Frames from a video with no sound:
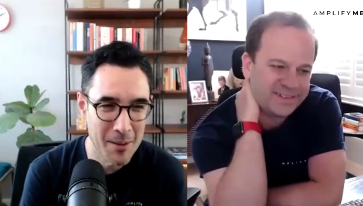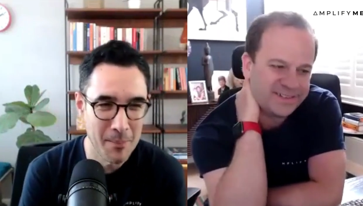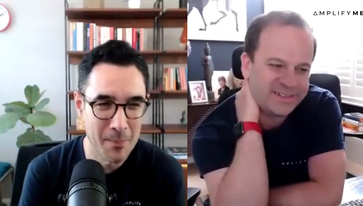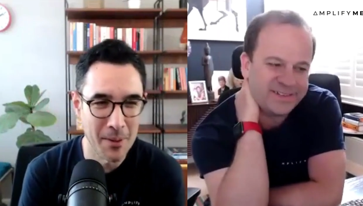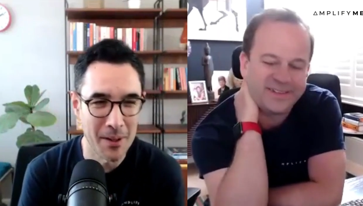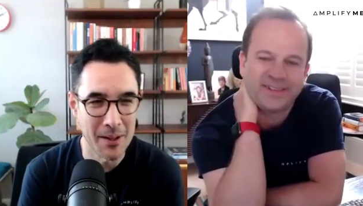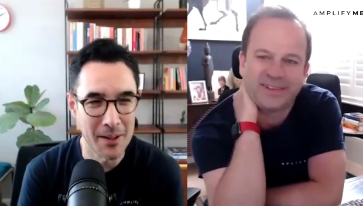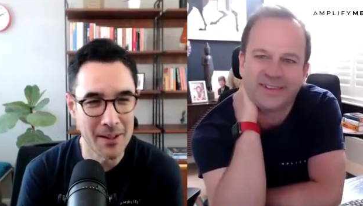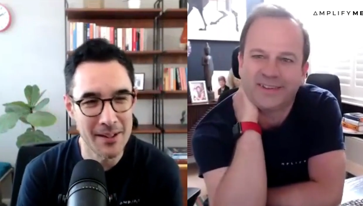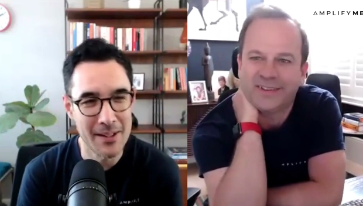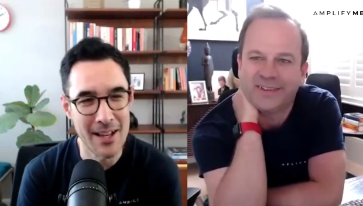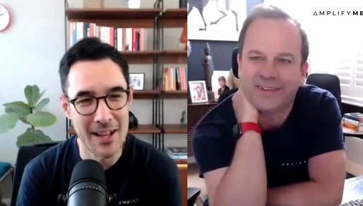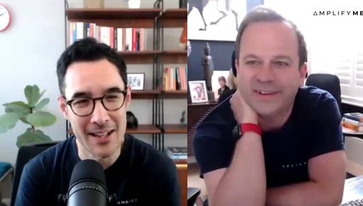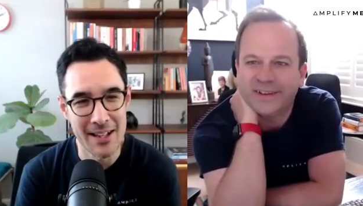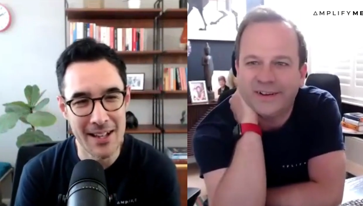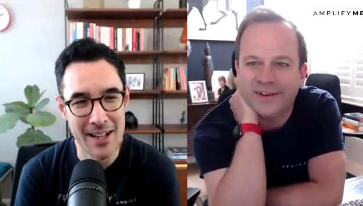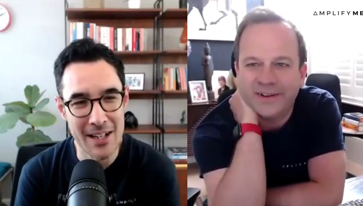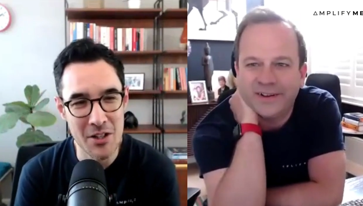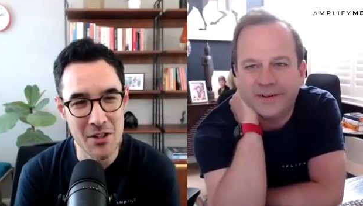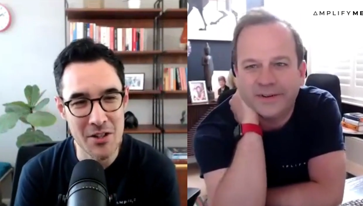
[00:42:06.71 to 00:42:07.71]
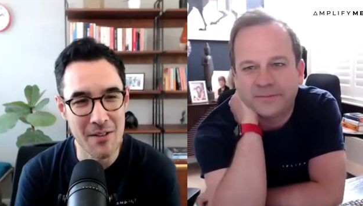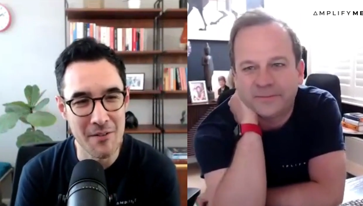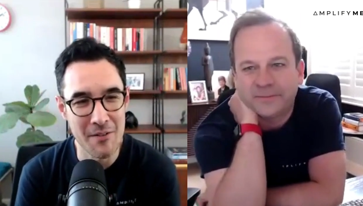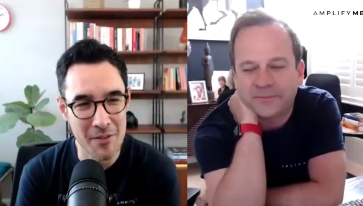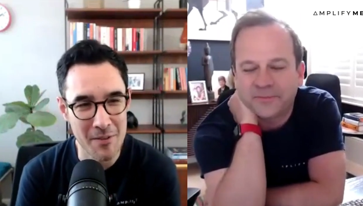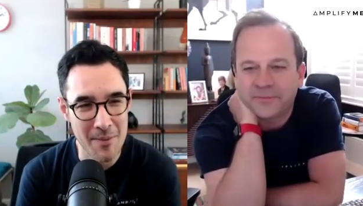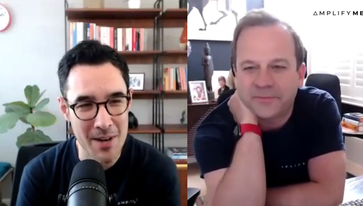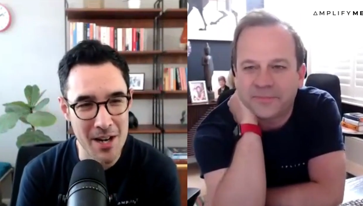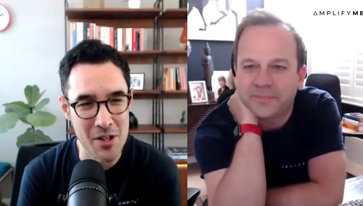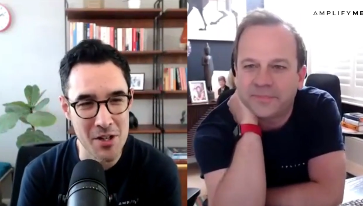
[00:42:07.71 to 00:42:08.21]
Speaker 1: But yeah, the Energy
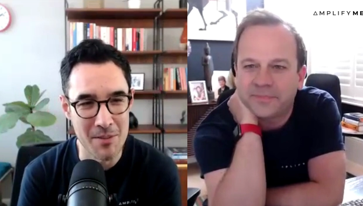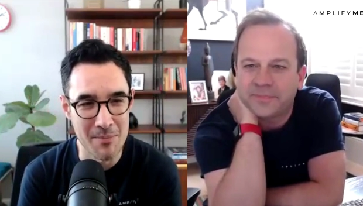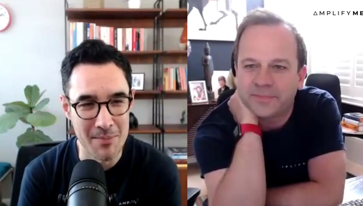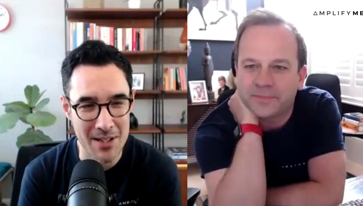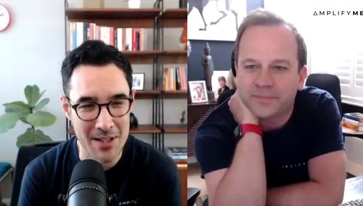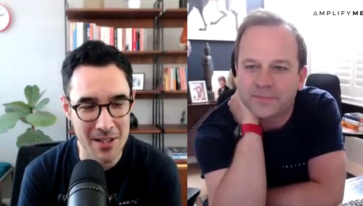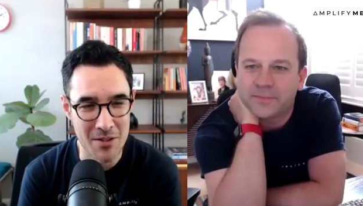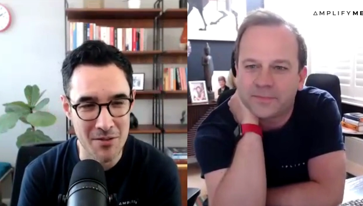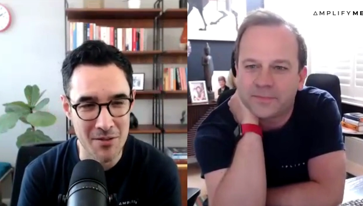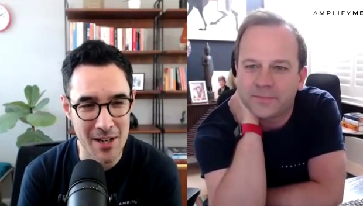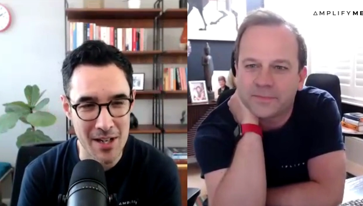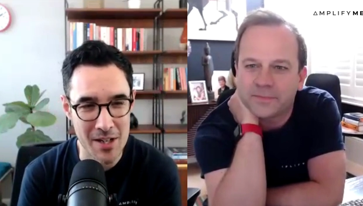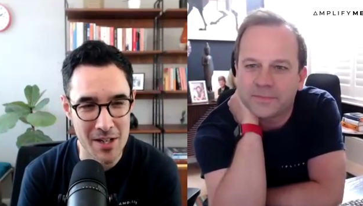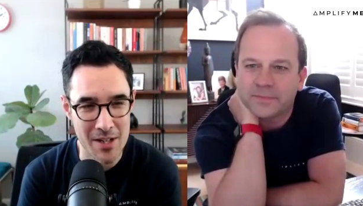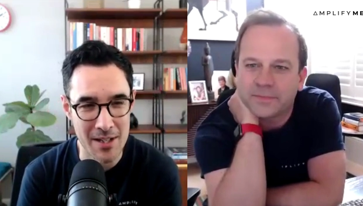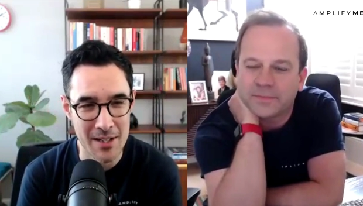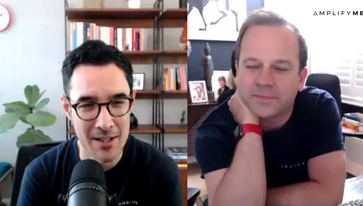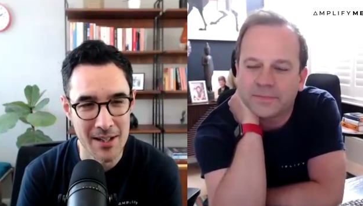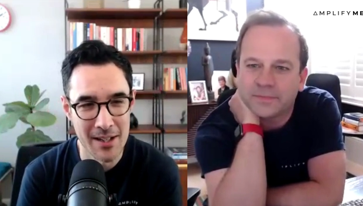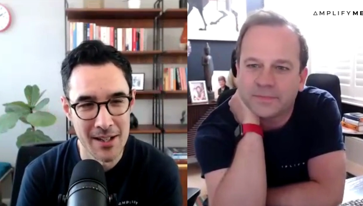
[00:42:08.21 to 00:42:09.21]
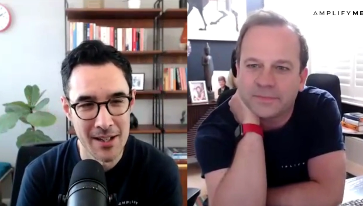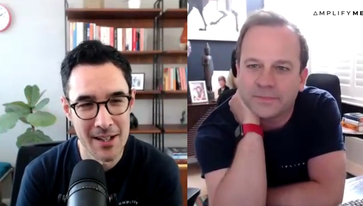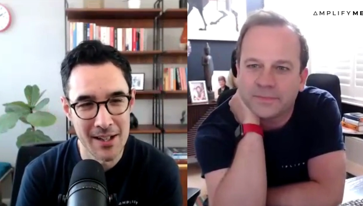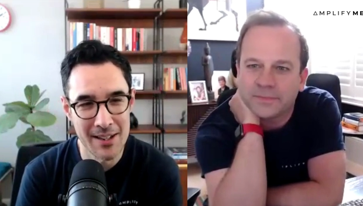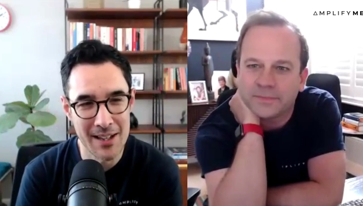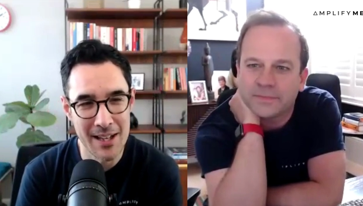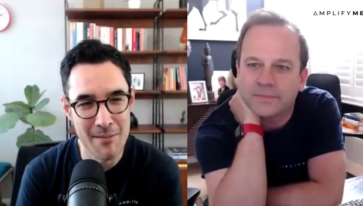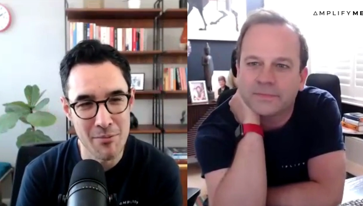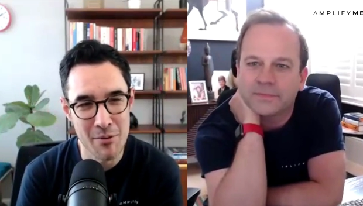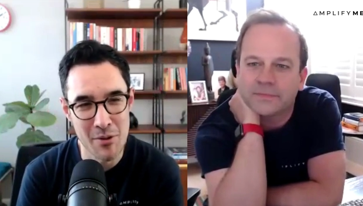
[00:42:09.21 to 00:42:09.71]
Information Administration
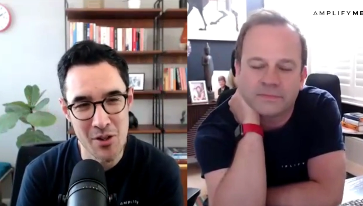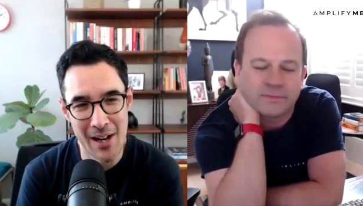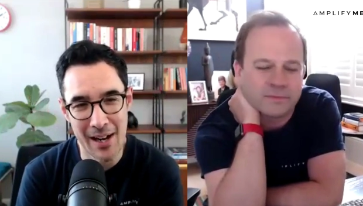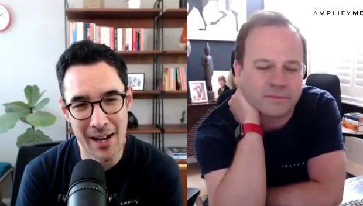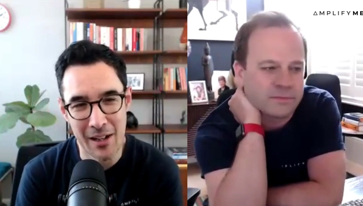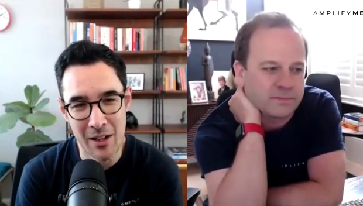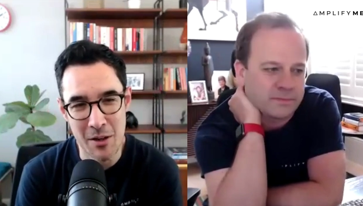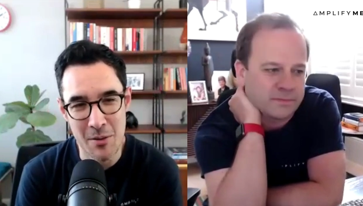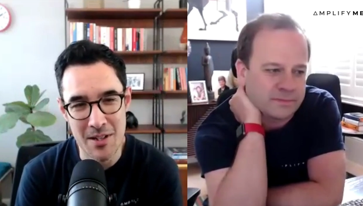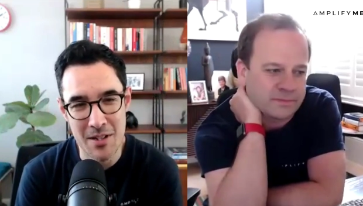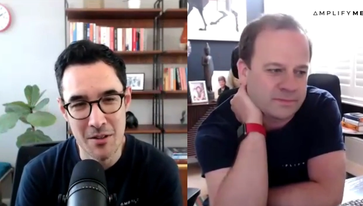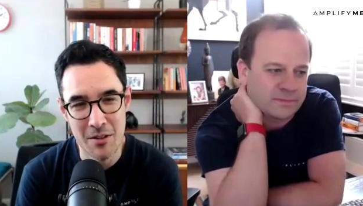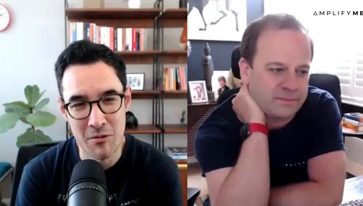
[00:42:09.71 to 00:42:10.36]
they project U.S.